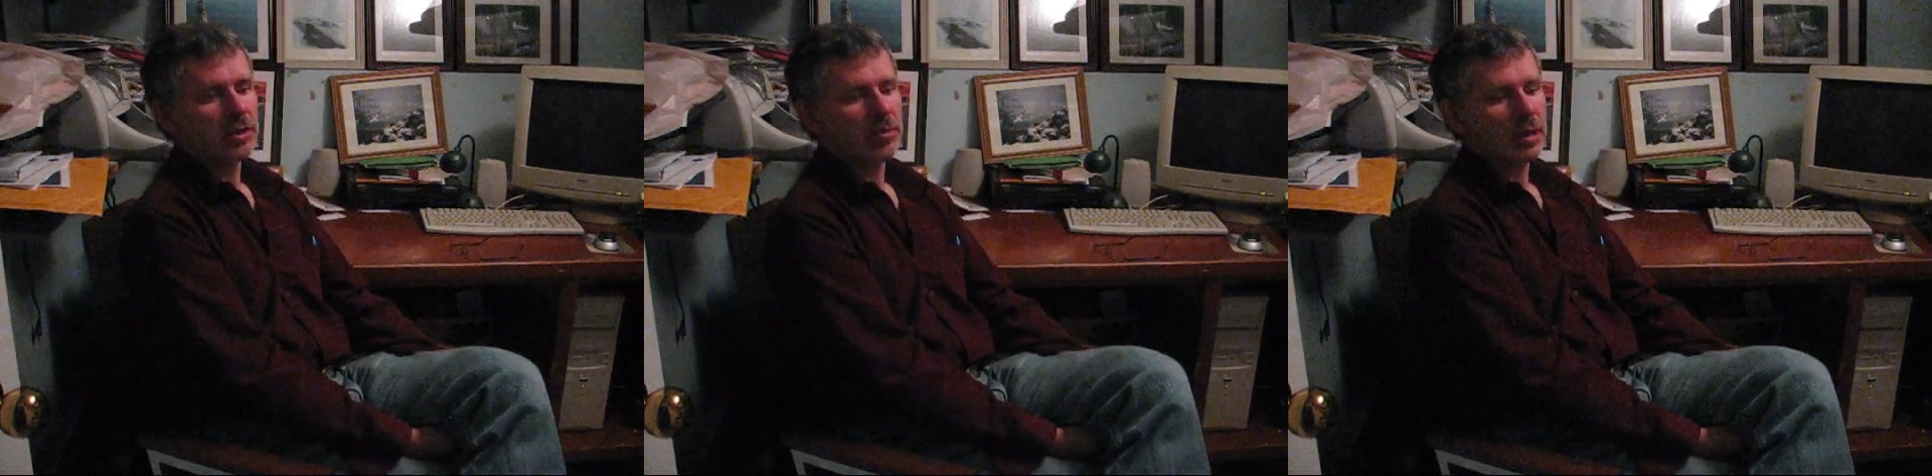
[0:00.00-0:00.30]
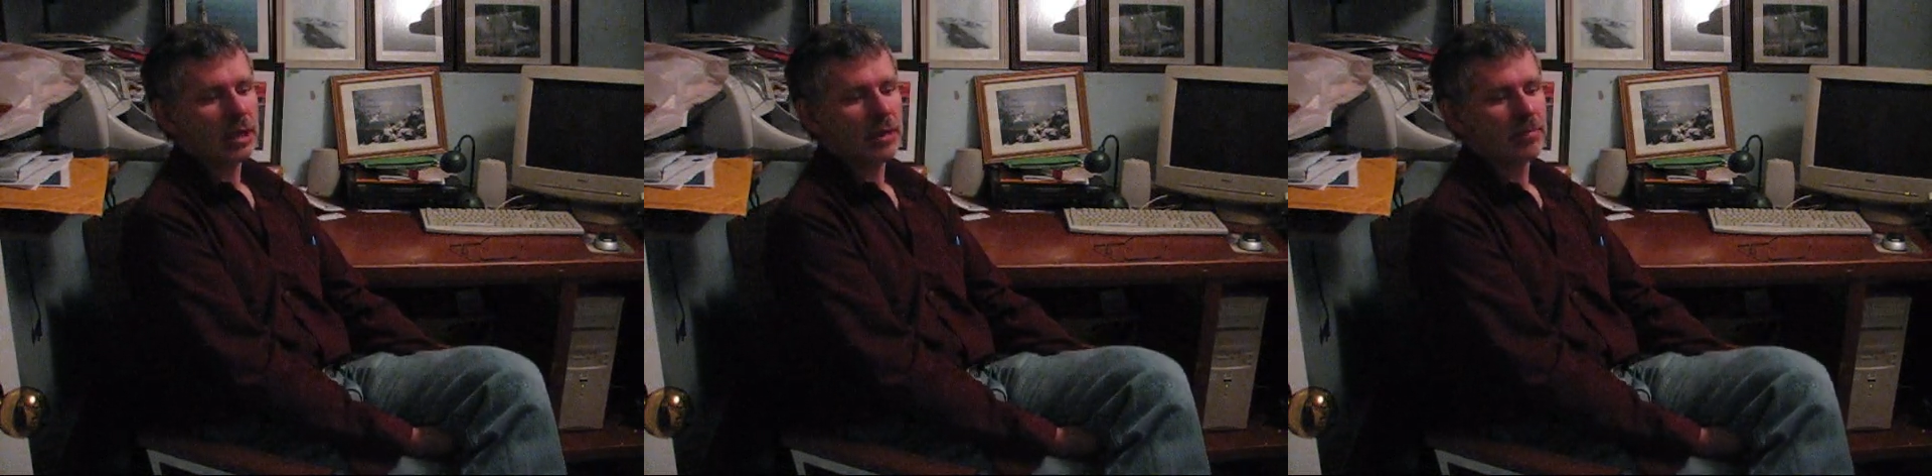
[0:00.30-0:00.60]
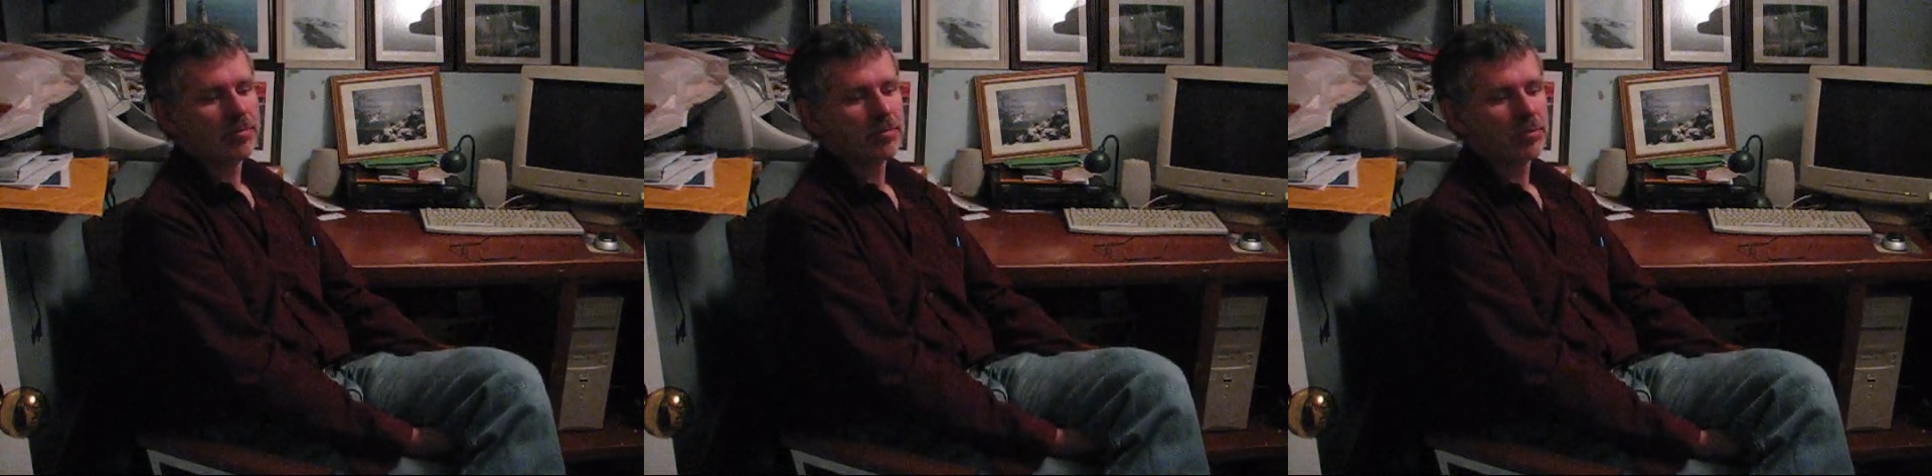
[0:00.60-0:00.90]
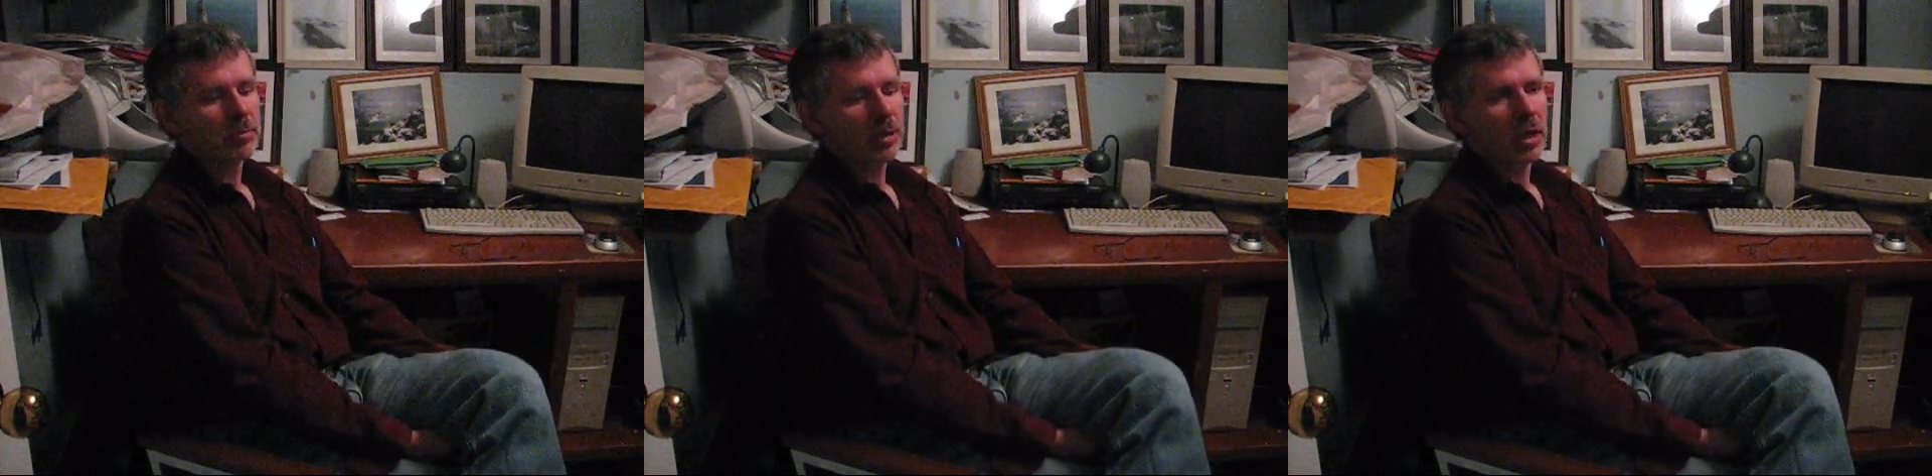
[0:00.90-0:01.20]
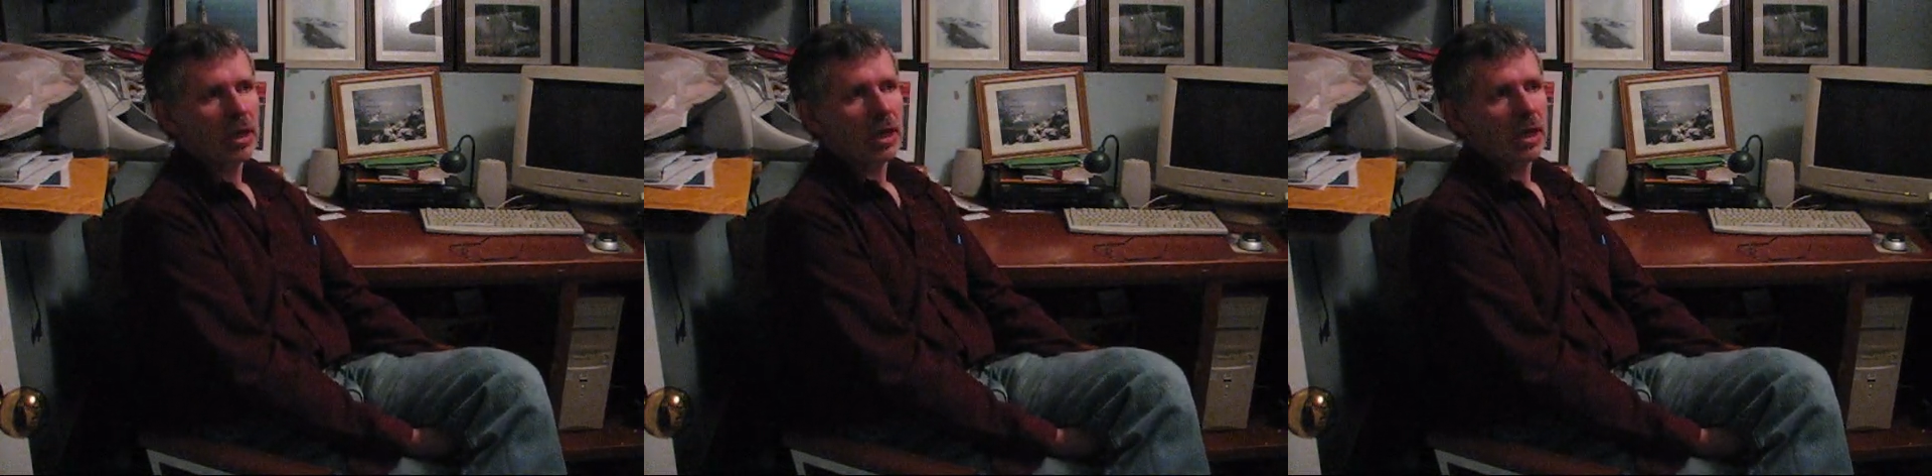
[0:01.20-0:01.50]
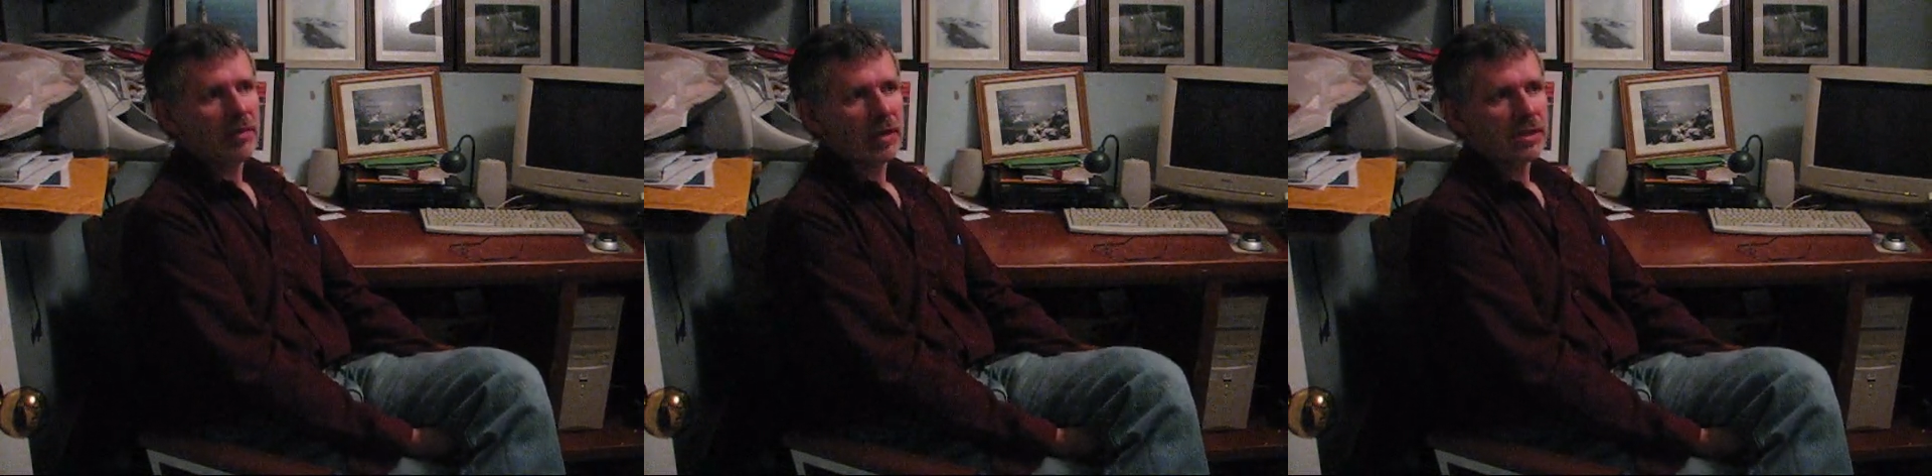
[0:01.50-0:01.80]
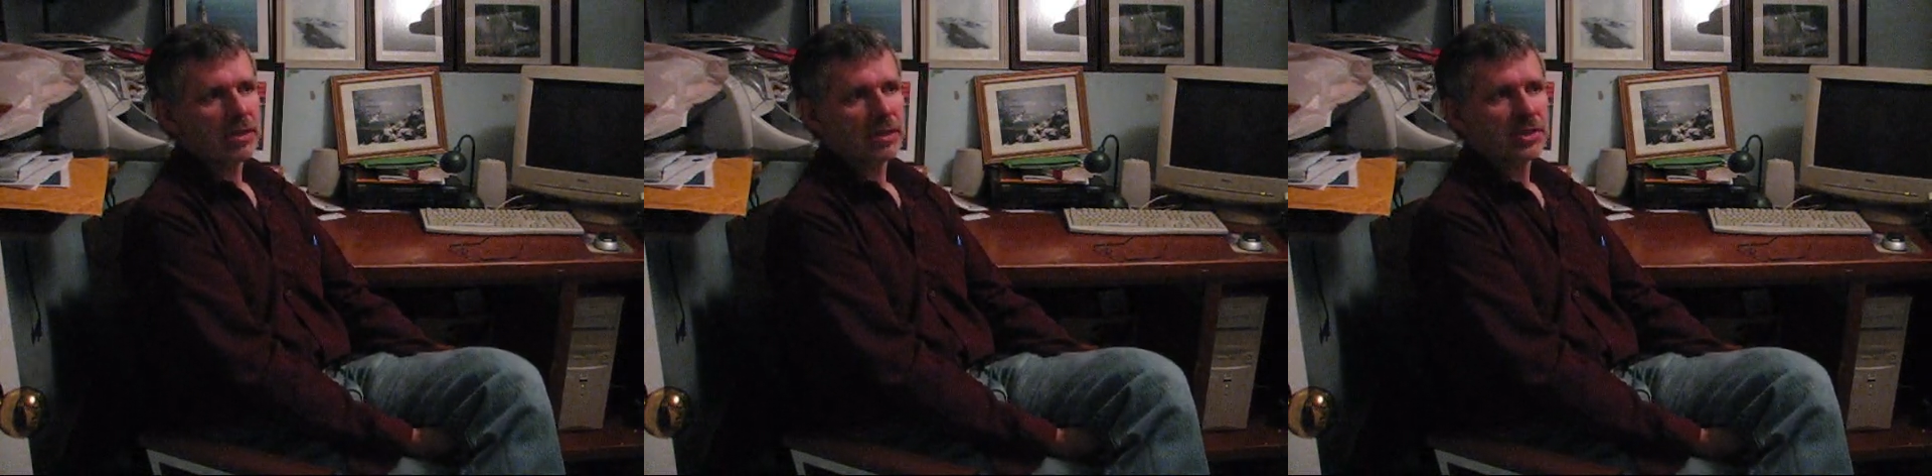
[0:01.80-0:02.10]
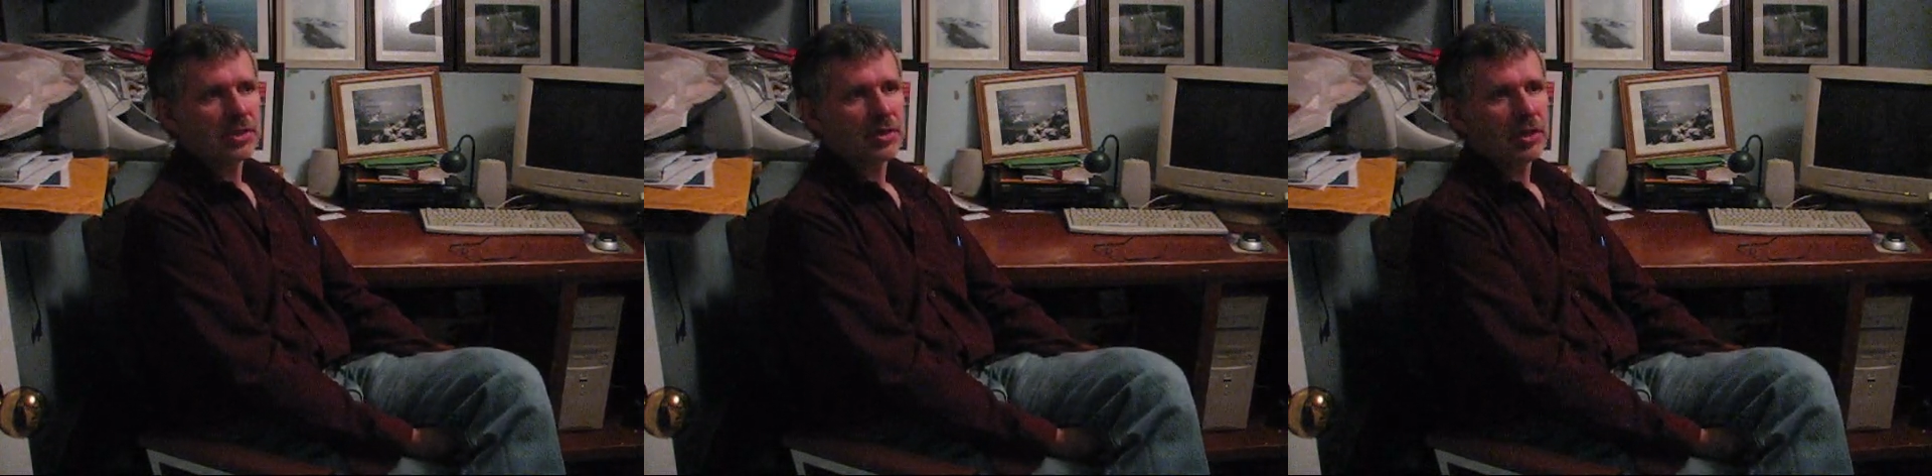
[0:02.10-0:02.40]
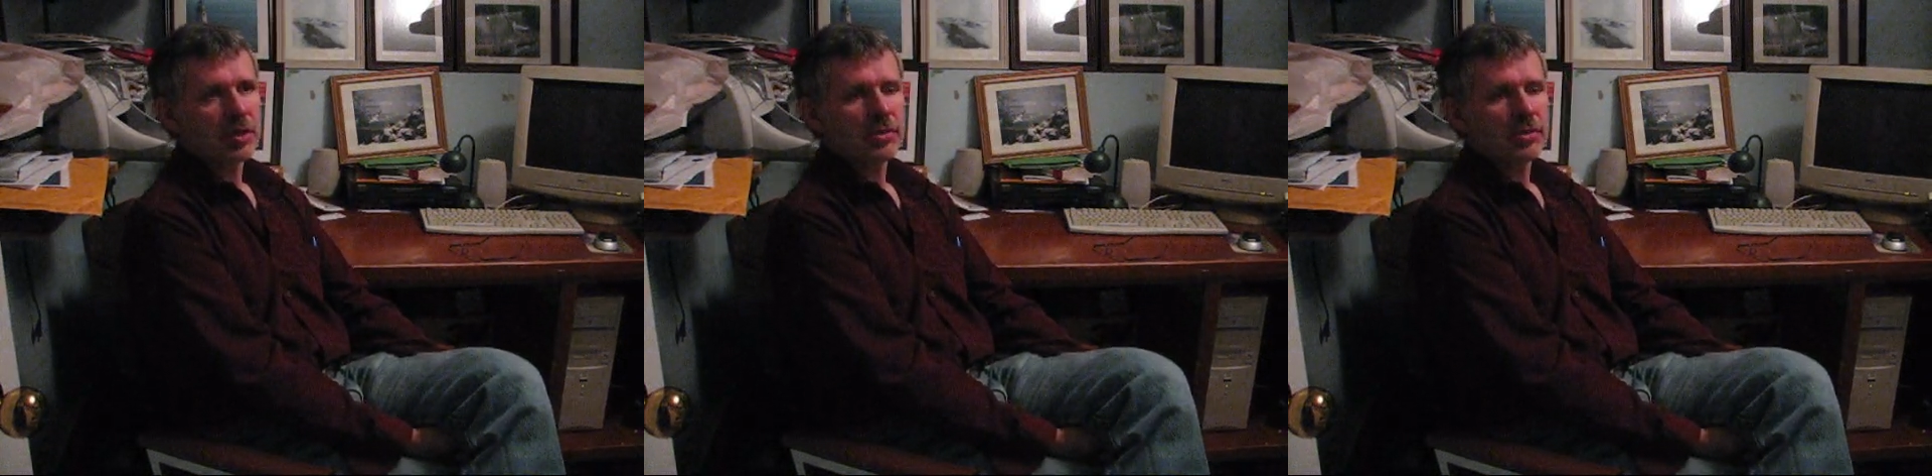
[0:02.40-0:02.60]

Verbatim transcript: to um, invest in a studio,